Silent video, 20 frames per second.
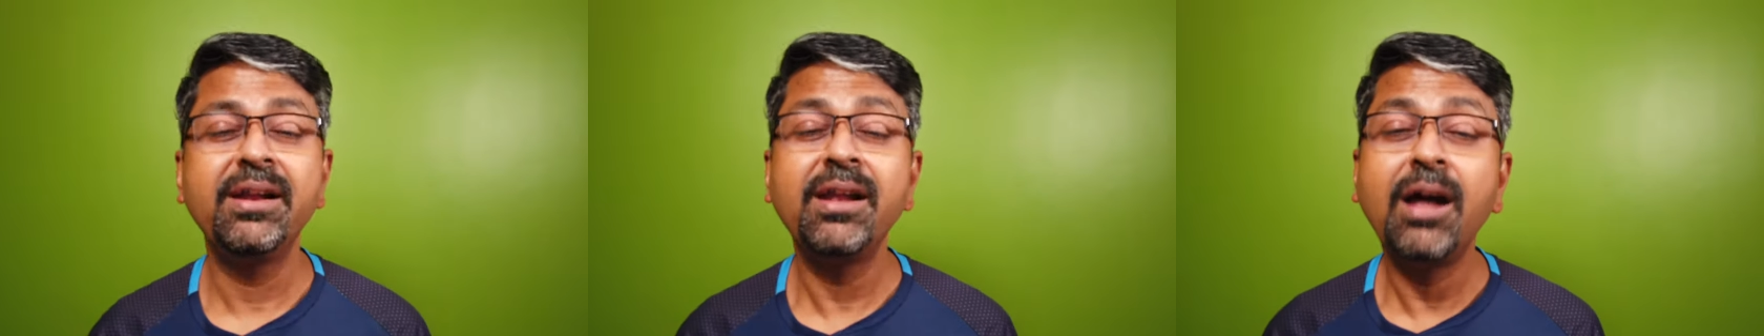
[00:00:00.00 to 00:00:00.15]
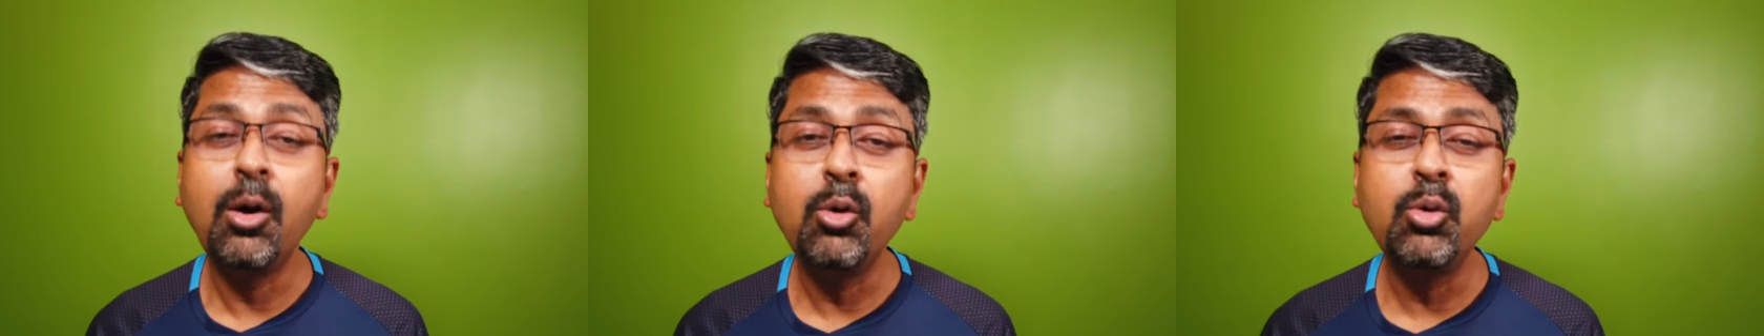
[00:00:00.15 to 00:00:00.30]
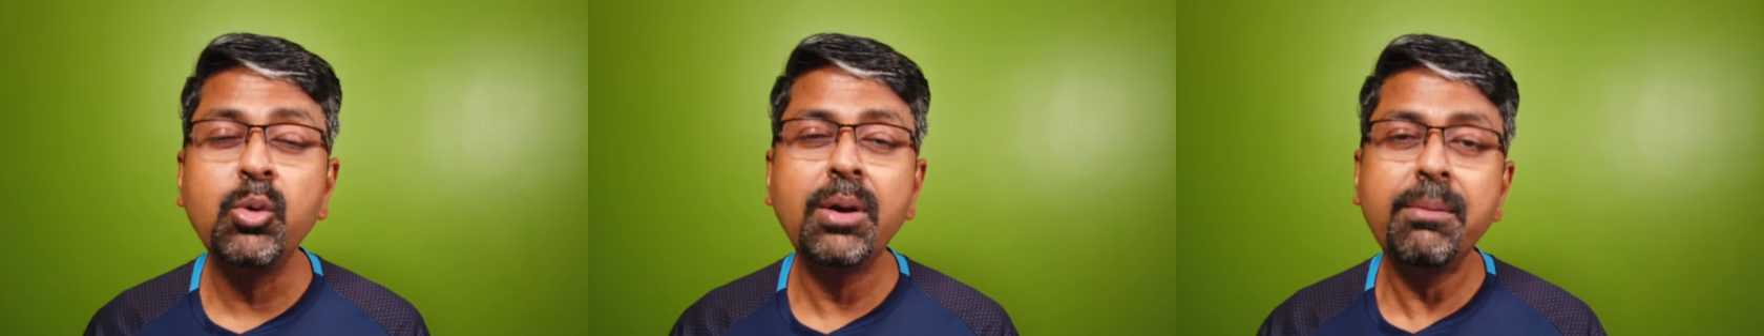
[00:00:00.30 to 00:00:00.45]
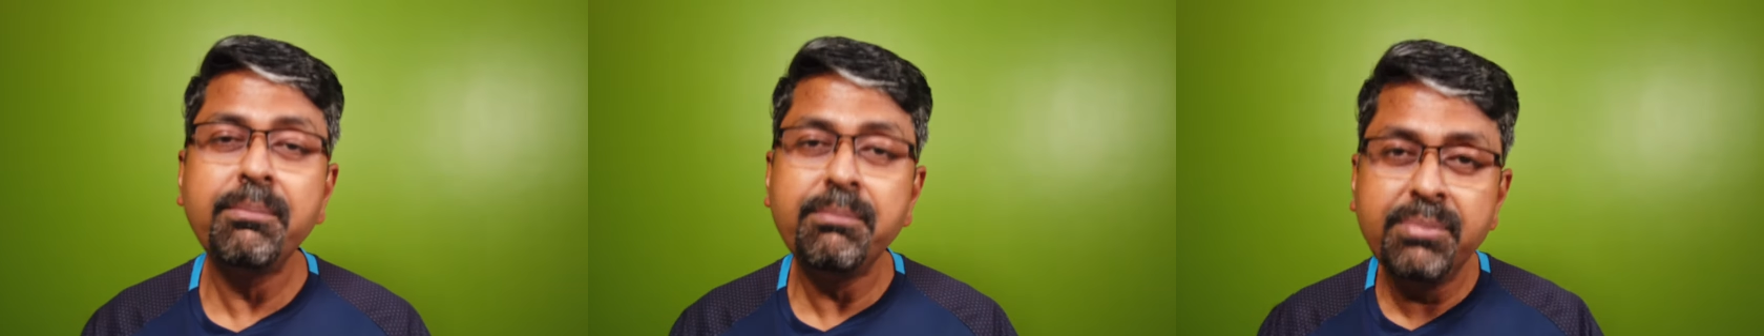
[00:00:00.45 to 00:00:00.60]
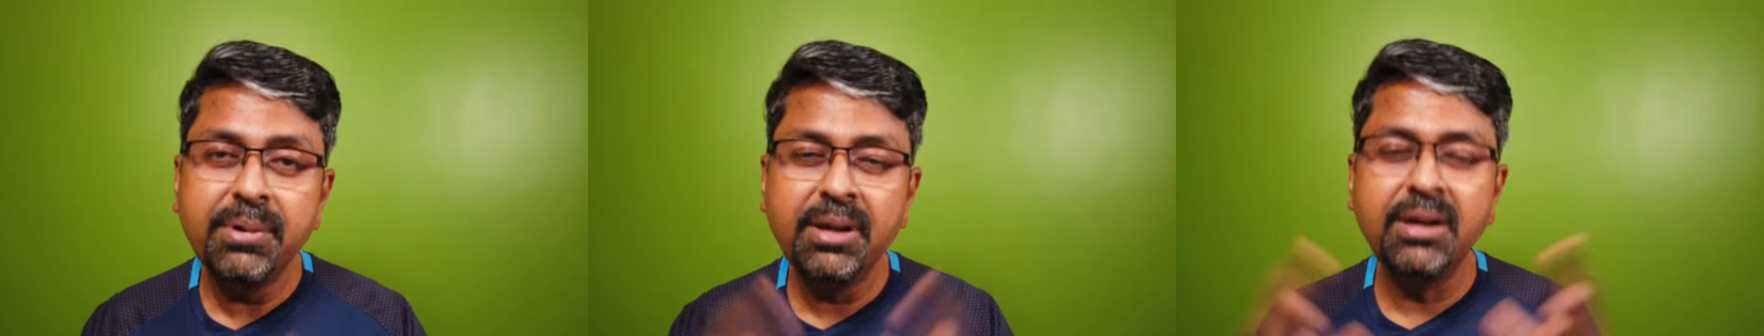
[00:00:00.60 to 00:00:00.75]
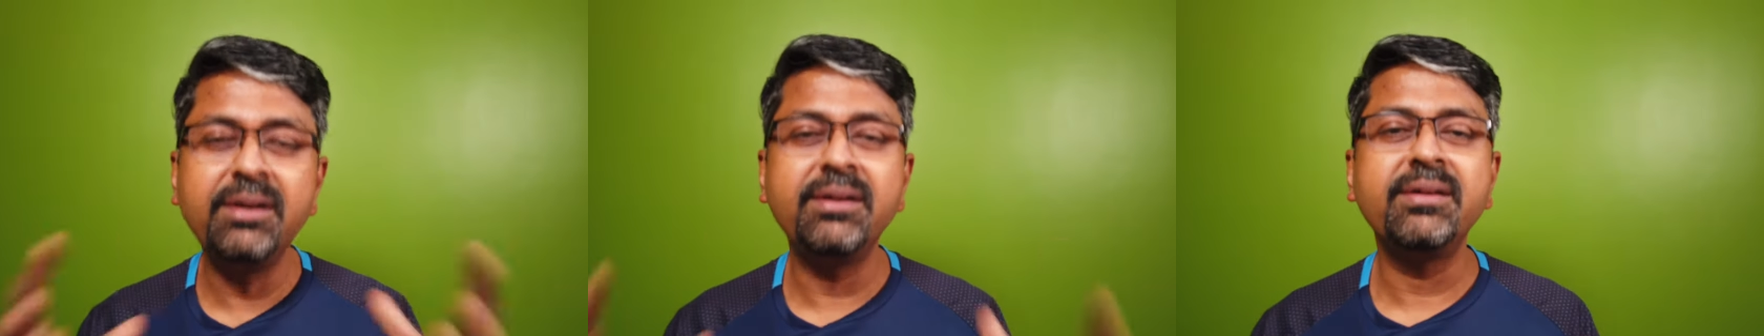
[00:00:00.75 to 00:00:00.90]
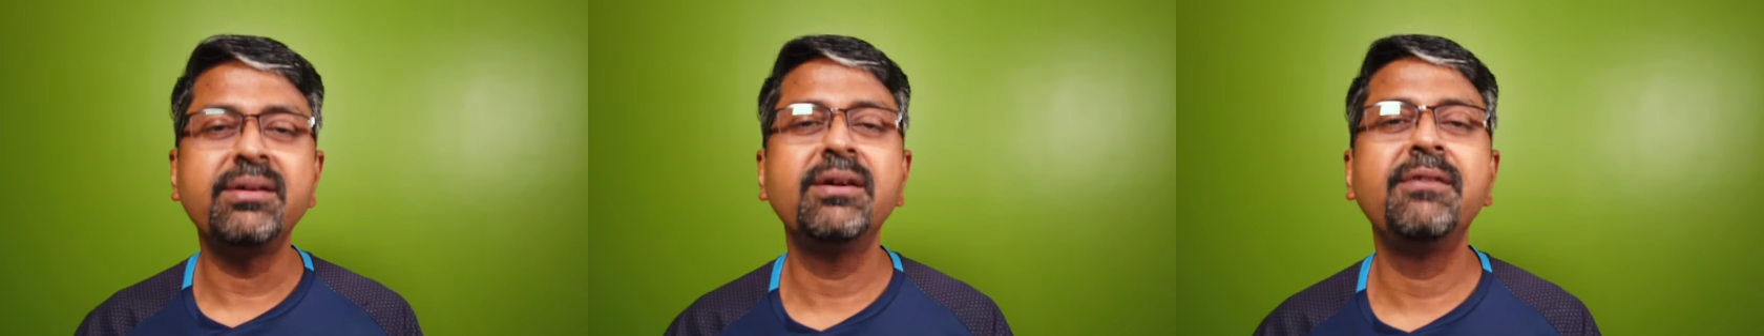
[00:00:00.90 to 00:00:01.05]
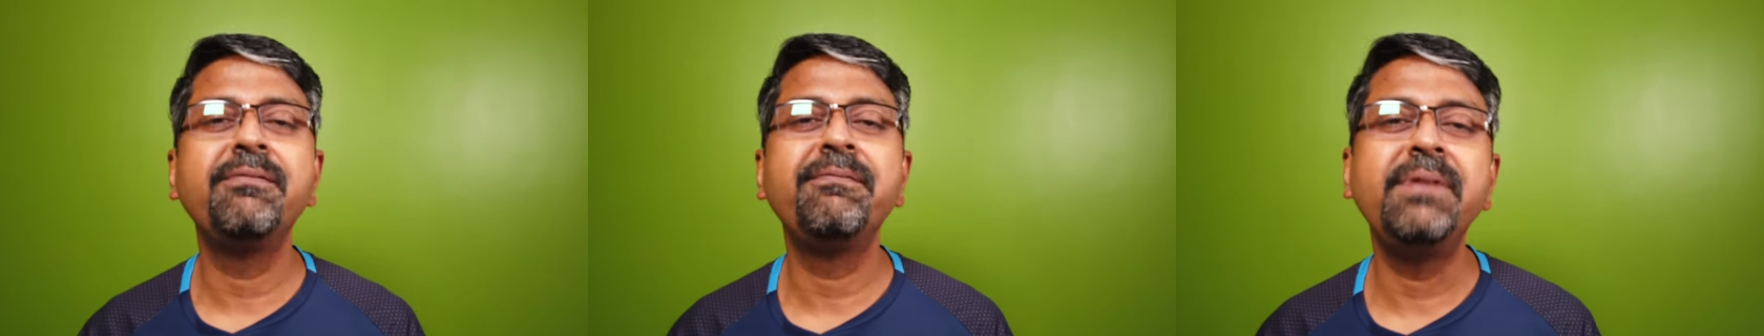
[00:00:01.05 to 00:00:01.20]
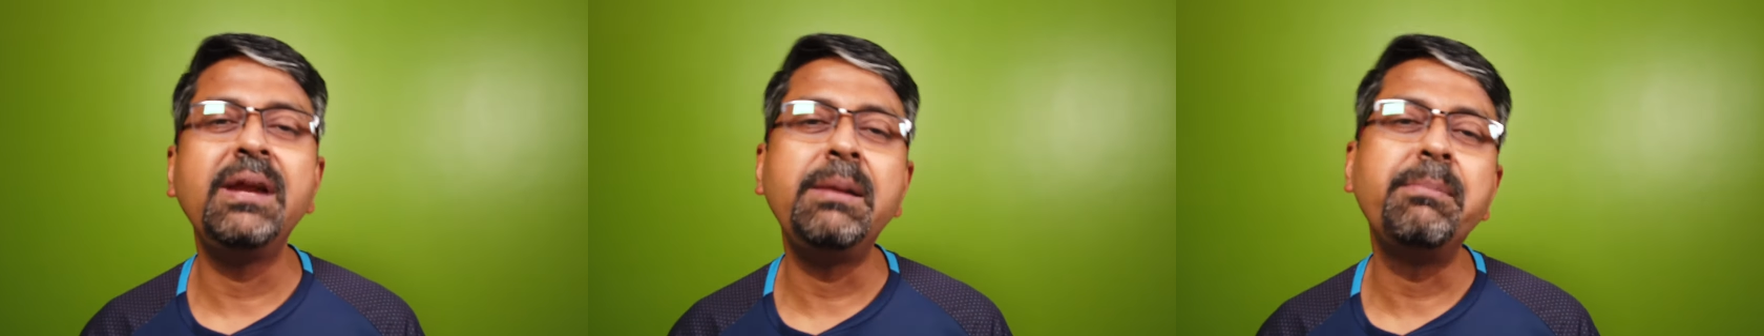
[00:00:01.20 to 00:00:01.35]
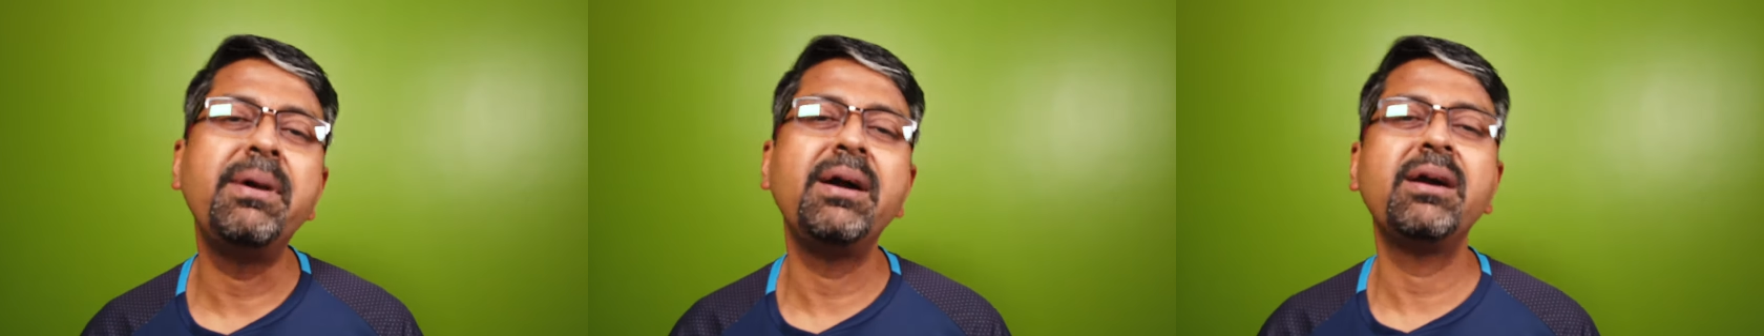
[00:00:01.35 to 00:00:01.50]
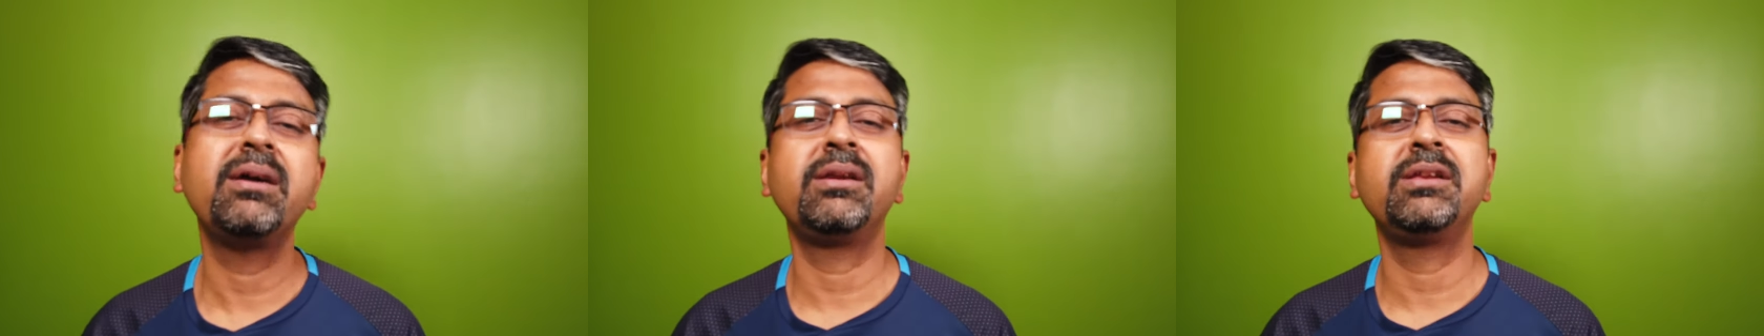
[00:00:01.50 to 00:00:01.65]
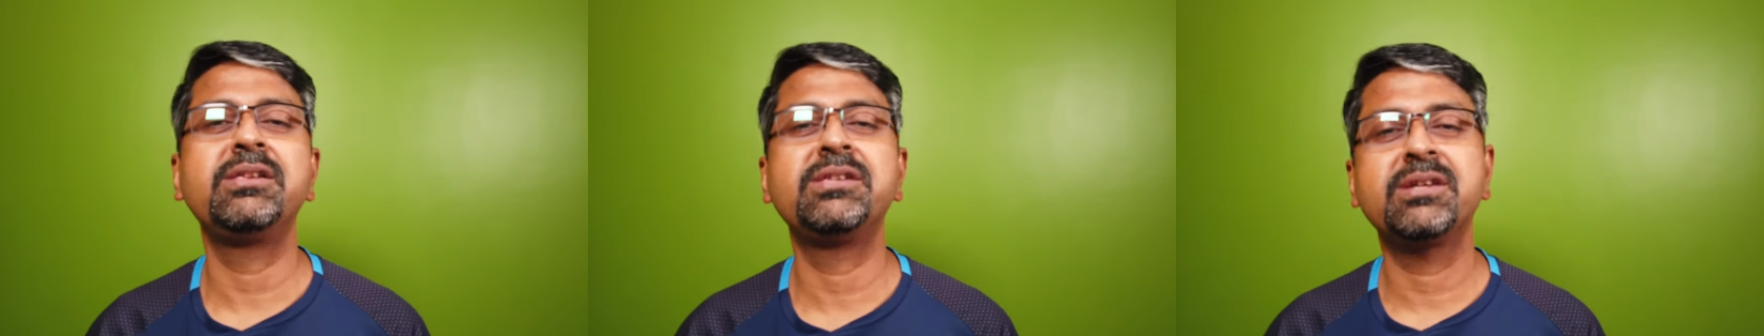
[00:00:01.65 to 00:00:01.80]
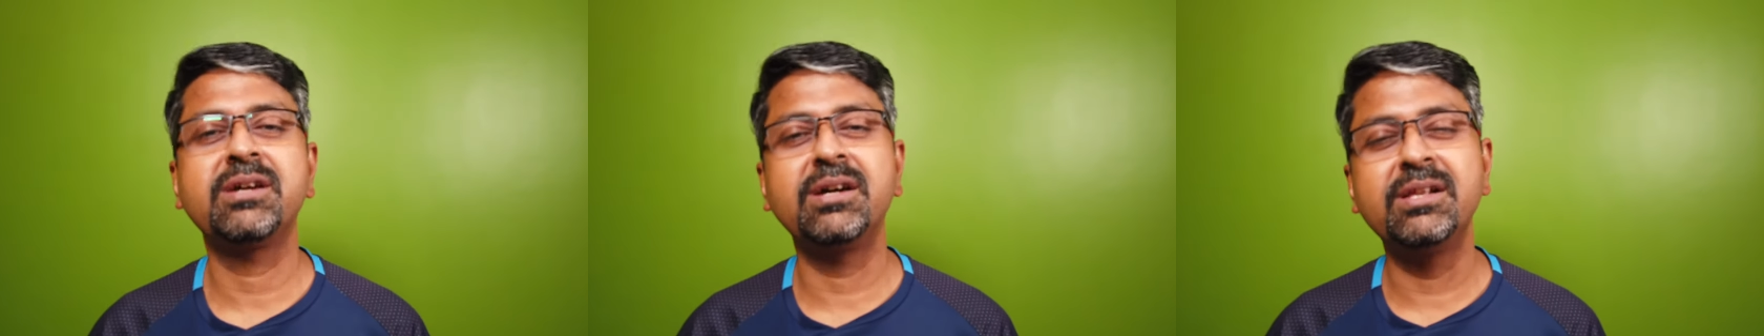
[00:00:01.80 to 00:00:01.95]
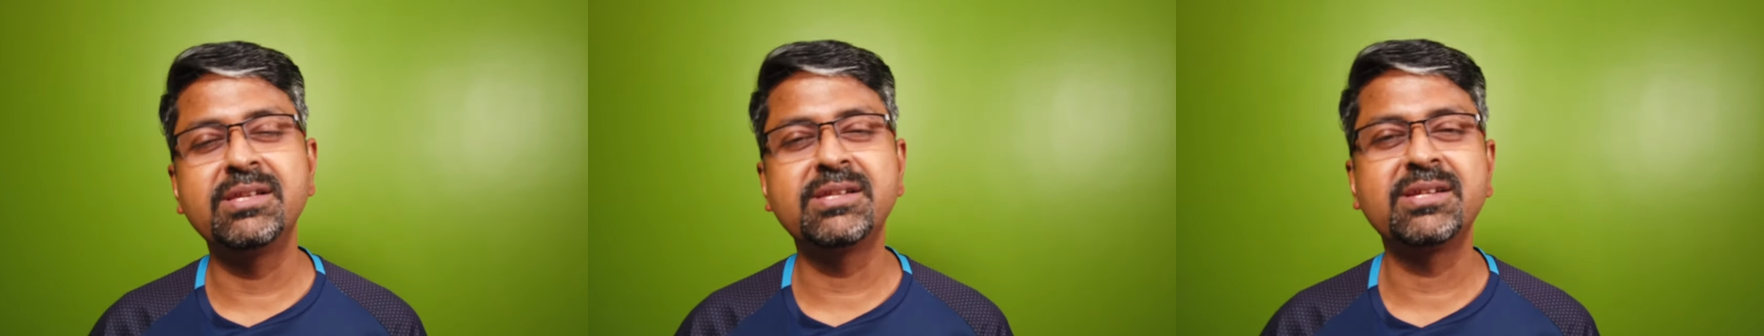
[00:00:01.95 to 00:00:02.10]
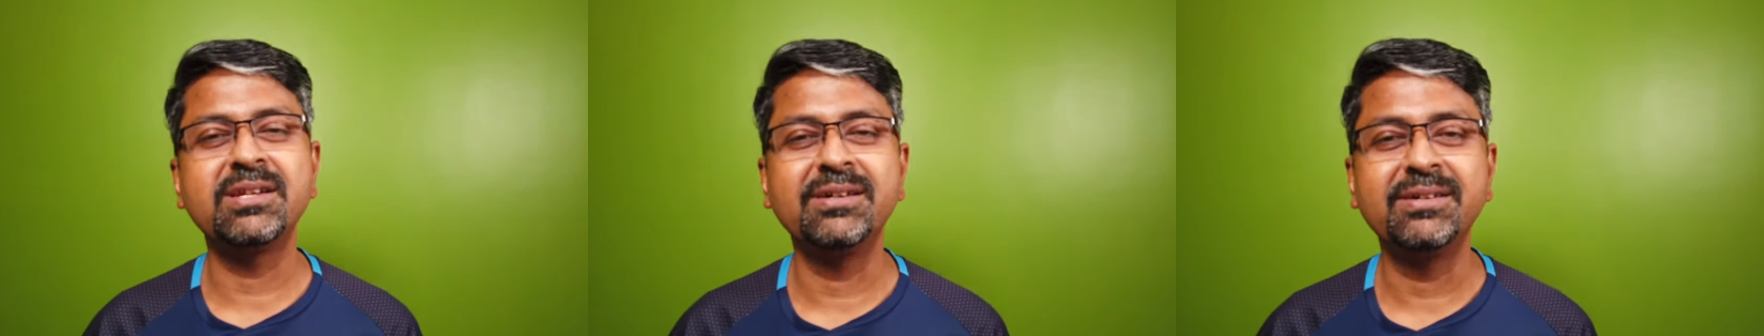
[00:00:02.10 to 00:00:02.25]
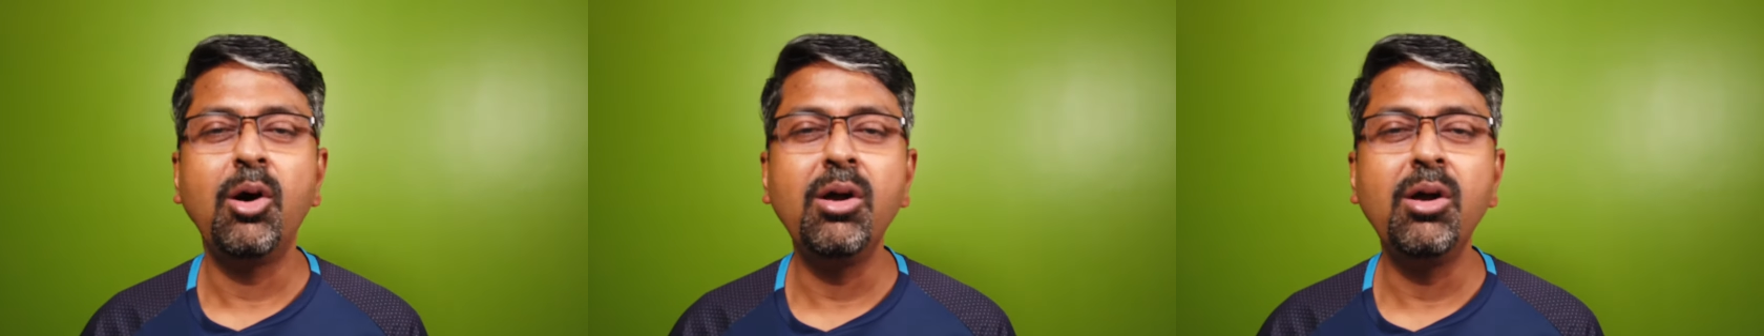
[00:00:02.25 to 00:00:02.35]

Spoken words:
and how do I build a feedback rich culture?